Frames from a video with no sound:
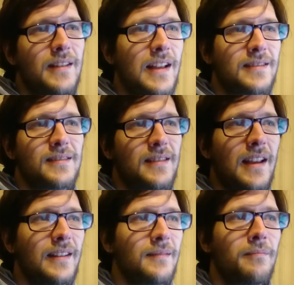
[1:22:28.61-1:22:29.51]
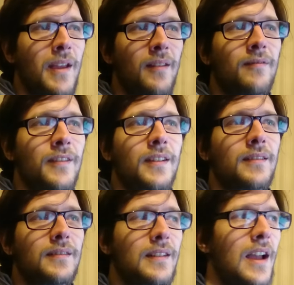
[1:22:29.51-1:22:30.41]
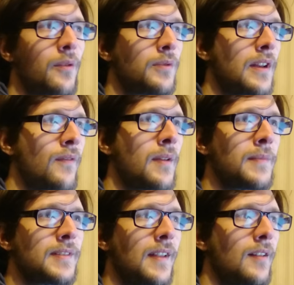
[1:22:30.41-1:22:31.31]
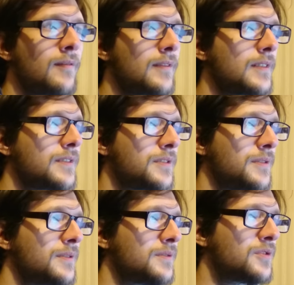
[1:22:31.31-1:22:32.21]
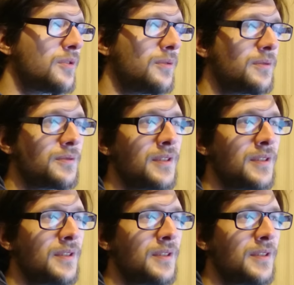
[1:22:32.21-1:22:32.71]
that's like the main thing I would advise myself to to